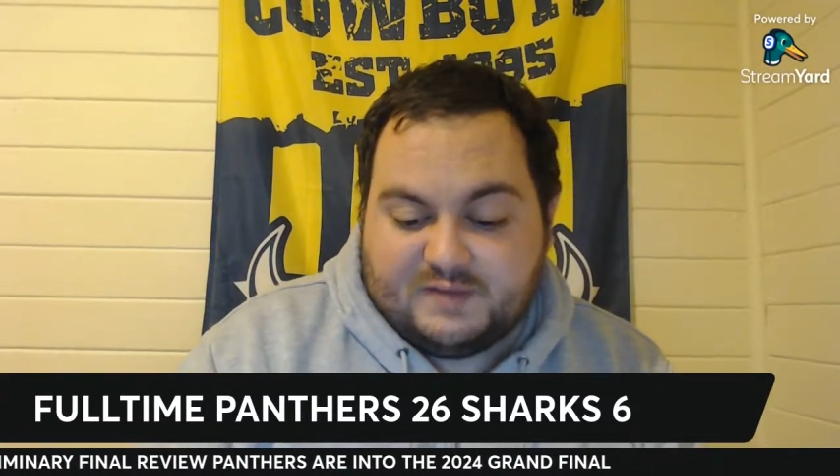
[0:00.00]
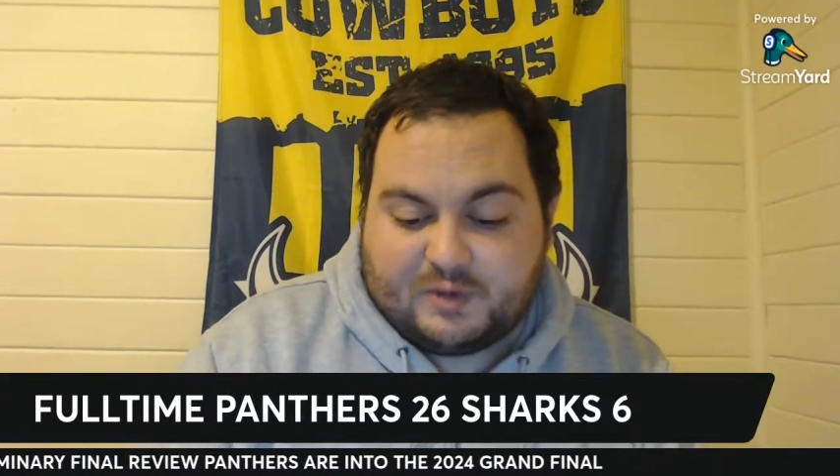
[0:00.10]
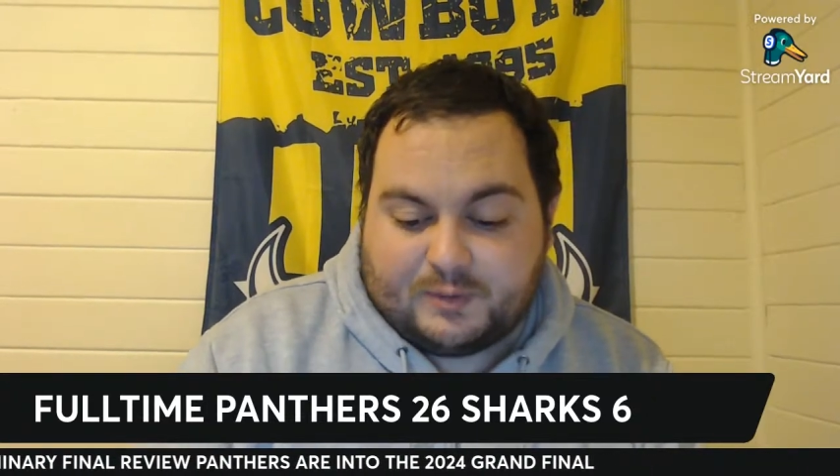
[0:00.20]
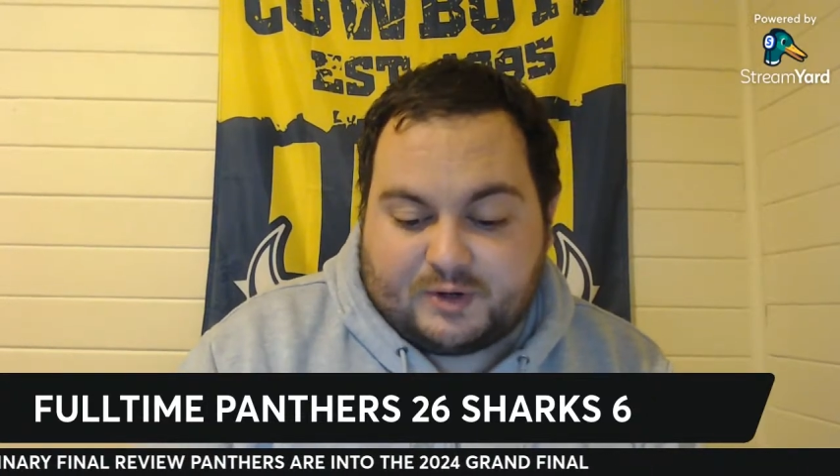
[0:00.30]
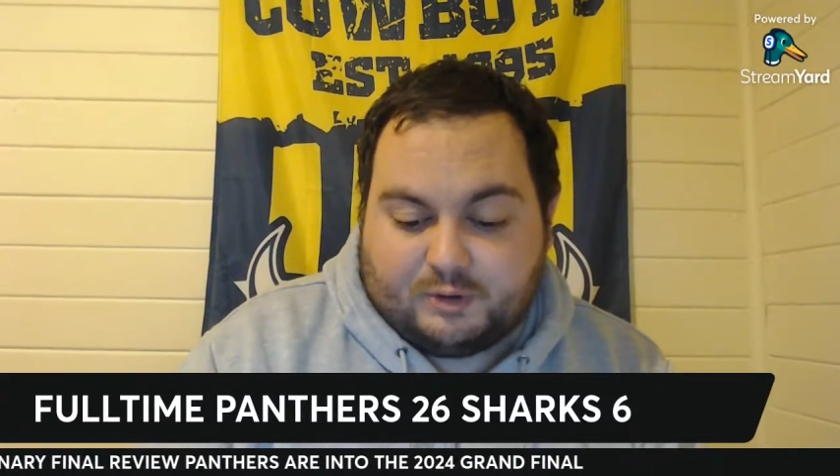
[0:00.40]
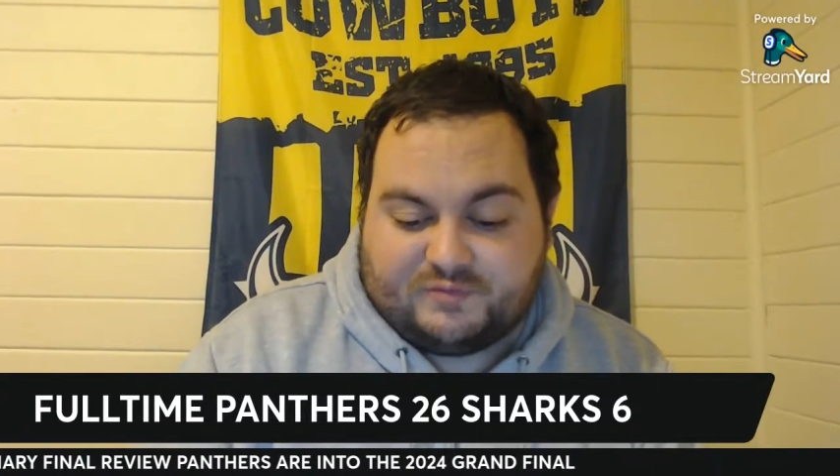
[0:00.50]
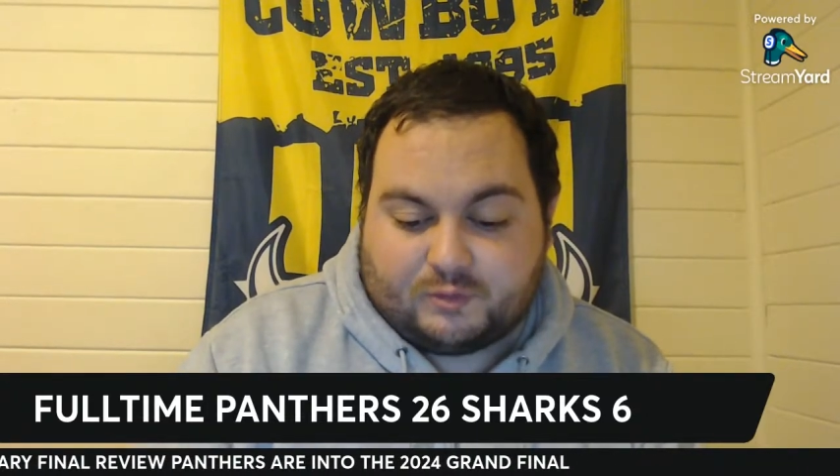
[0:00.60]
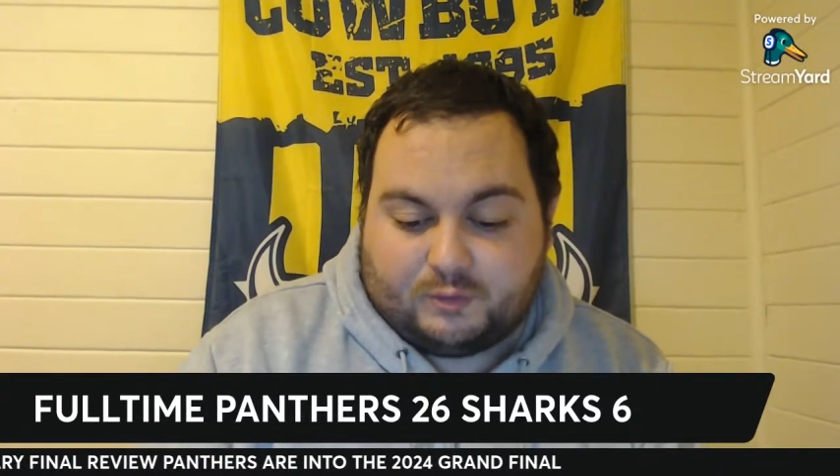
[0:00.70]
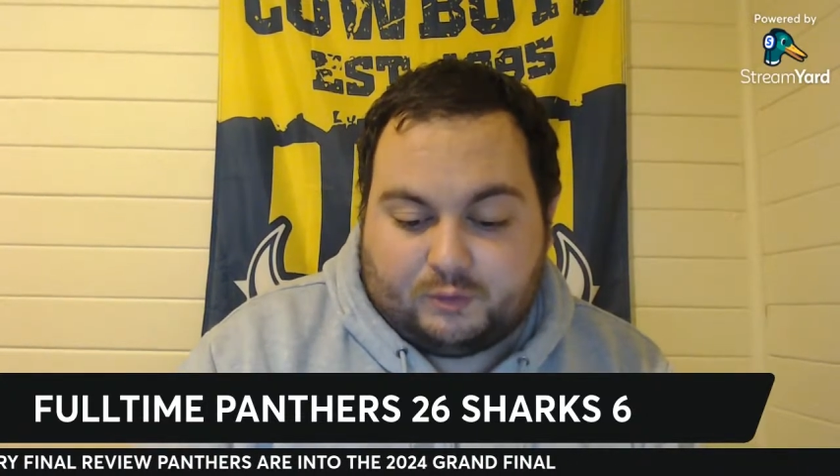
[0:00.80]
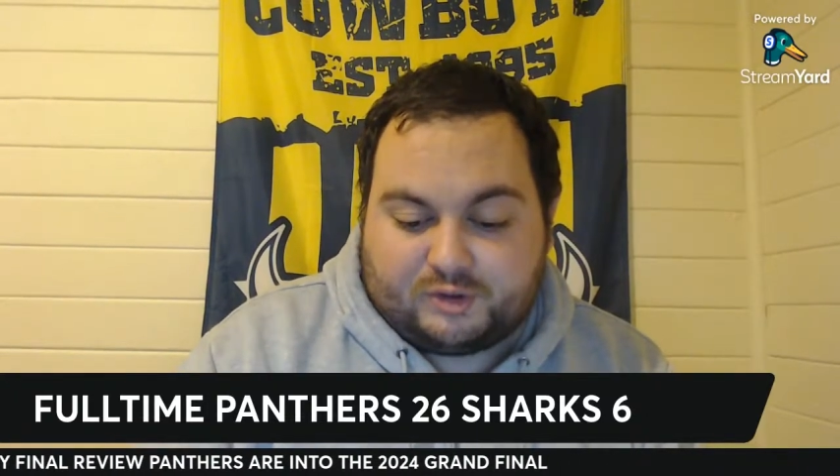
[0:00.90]
very good
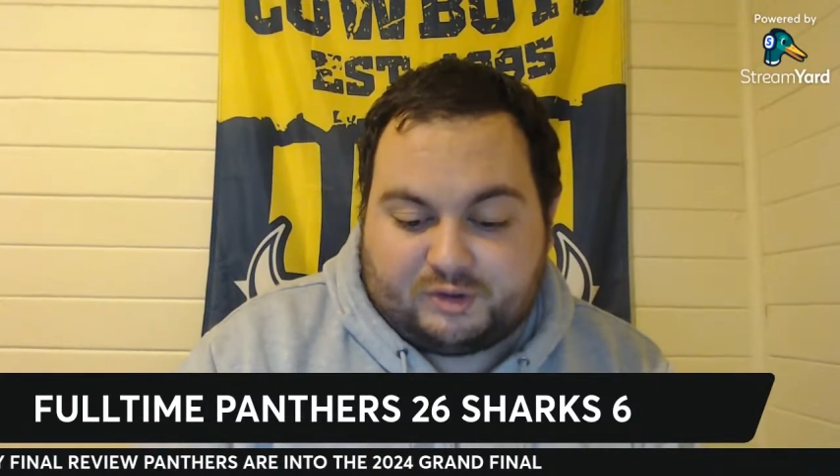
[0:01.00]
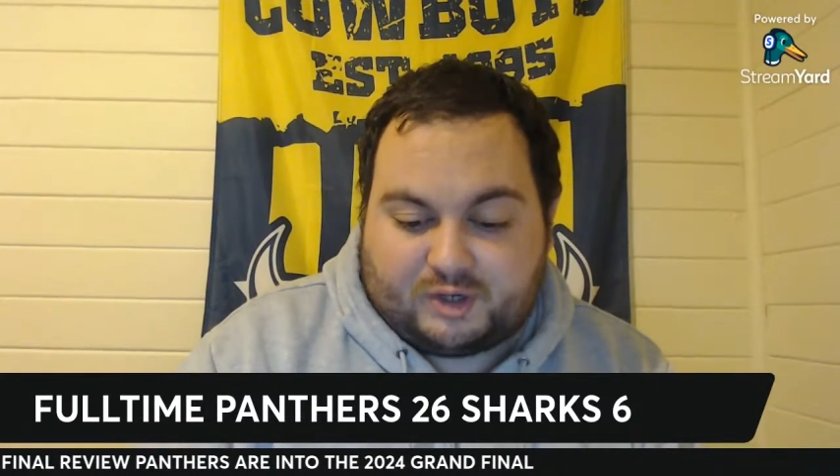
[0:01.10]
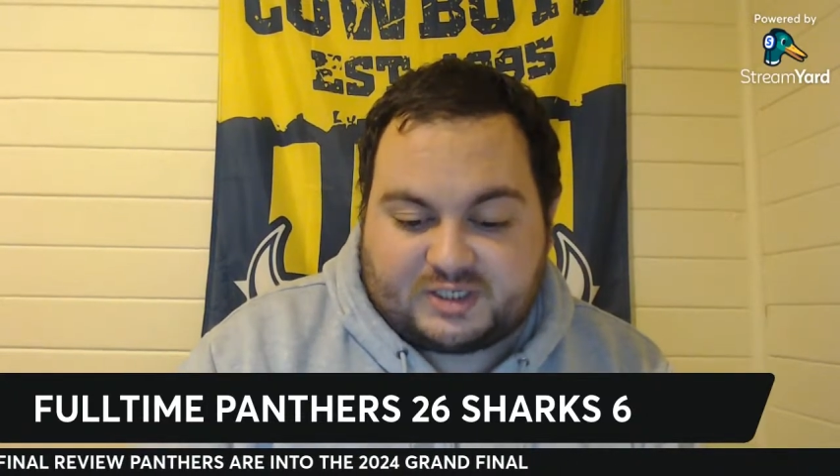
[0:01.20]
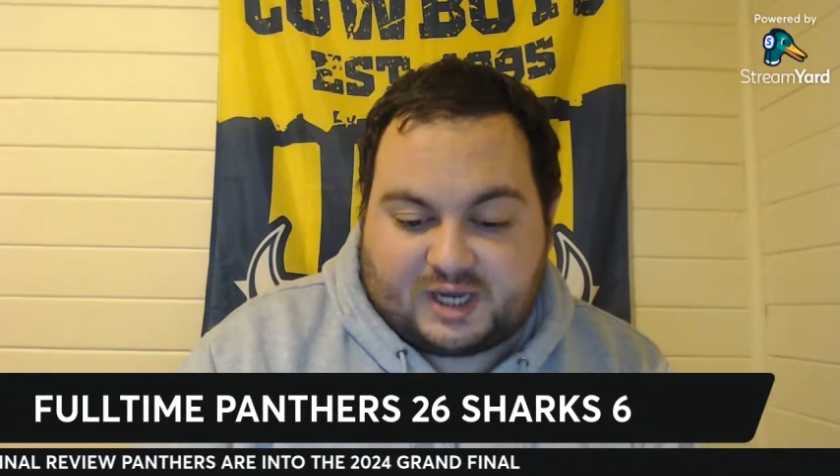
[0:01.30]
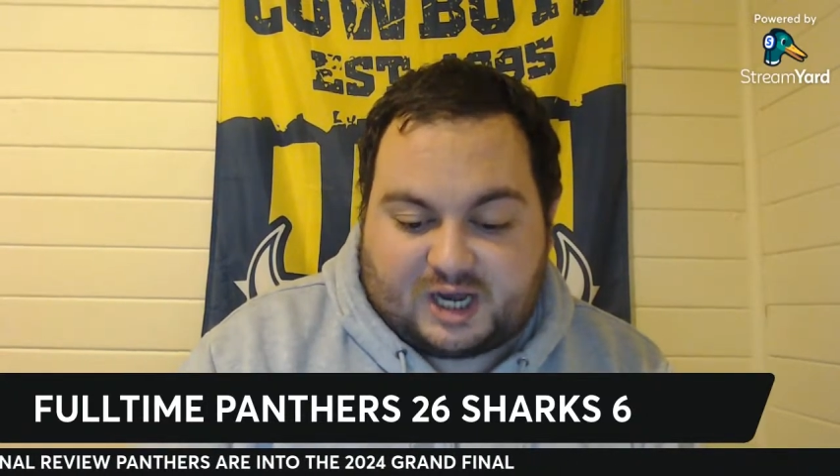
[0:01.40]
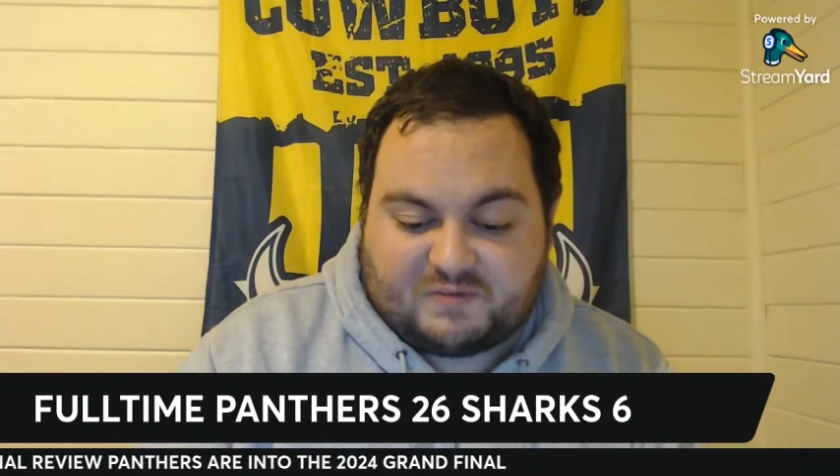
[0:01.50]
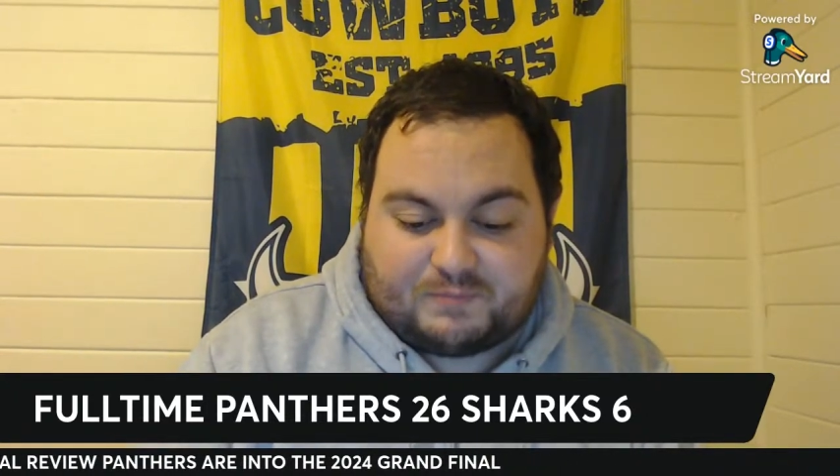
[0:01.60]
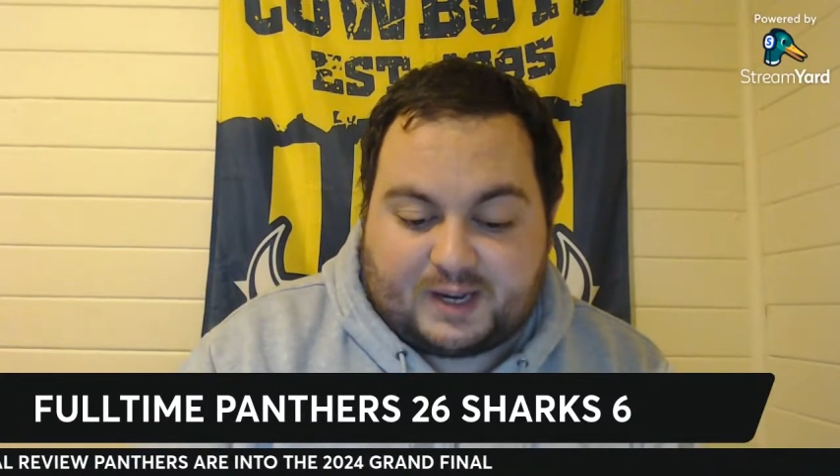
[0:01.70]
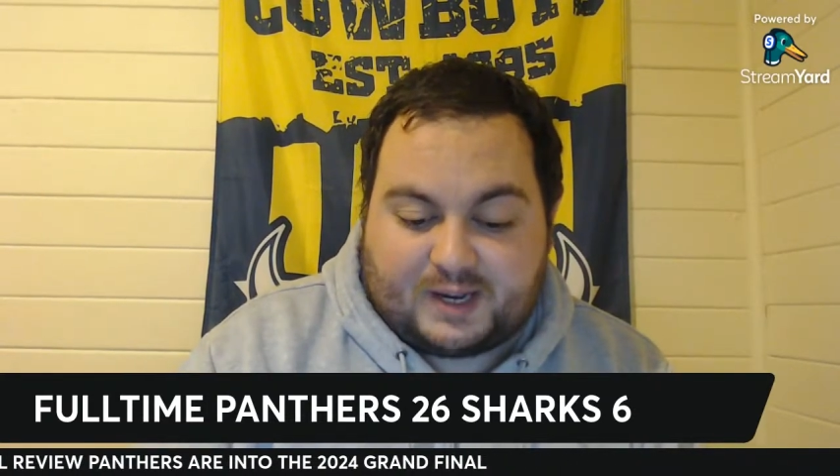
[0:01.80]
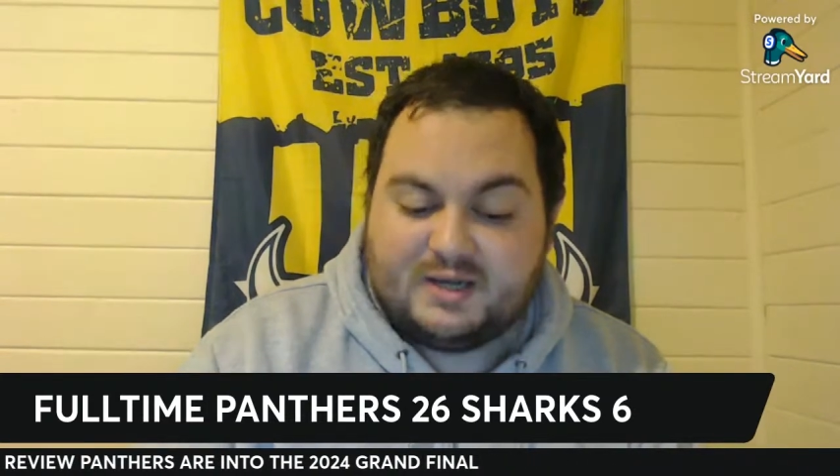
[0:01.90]
for an organising
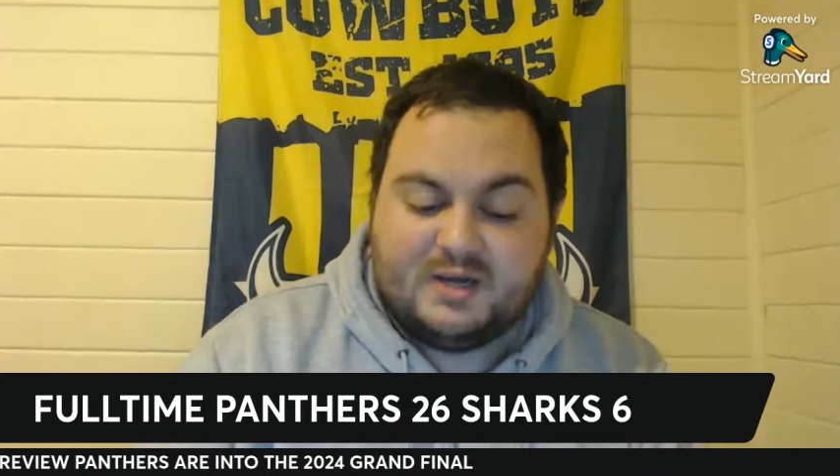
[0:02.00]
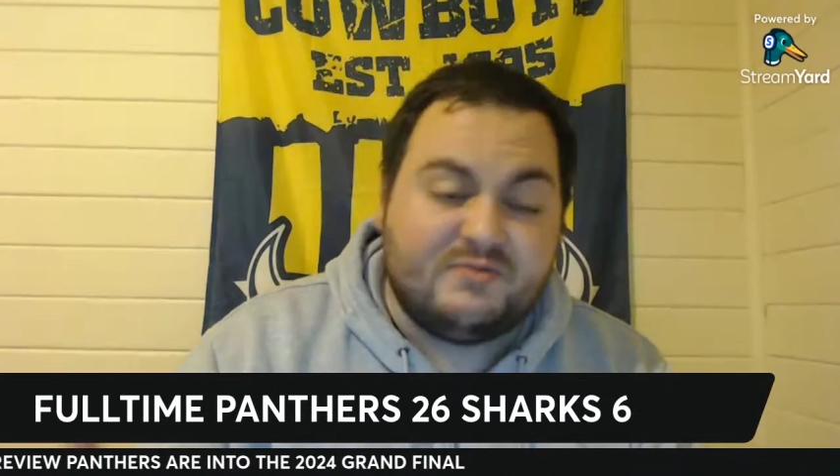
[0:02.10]
halfback.